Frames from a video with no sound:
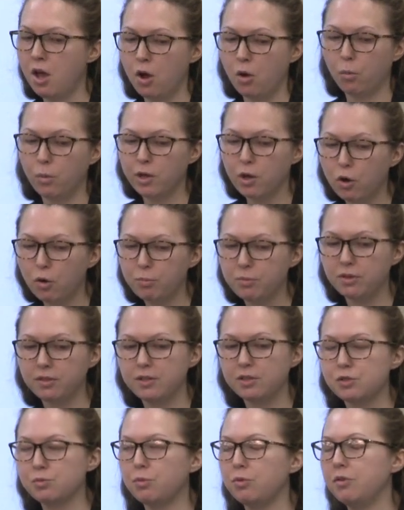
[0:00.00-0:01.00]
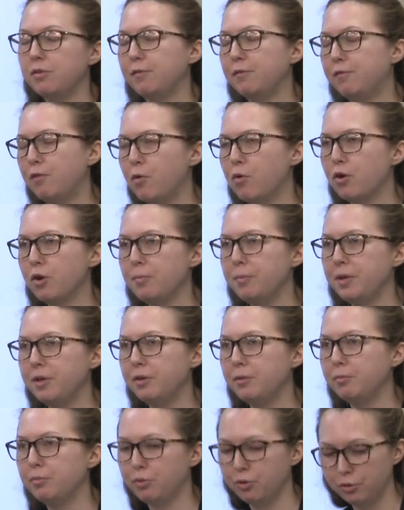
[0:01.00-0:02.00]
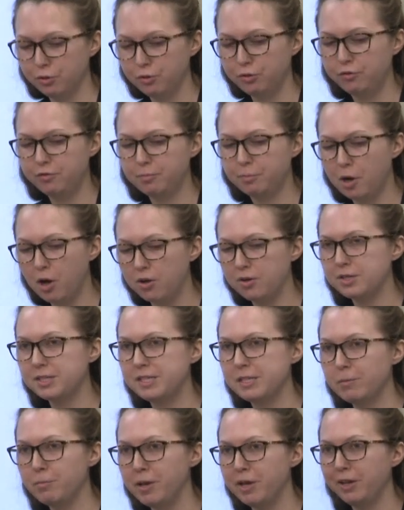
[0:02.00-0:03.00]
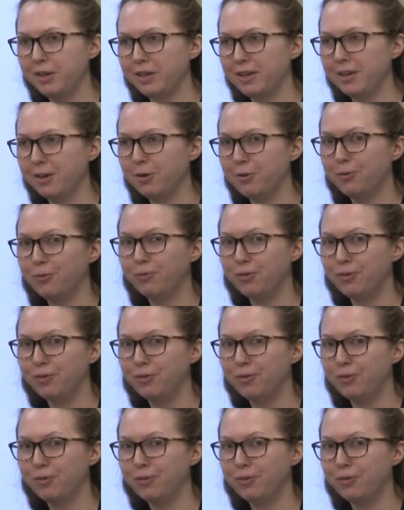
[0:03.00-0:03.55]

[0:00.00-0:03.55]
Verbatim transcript: We hope that this will inform and improve policymaking,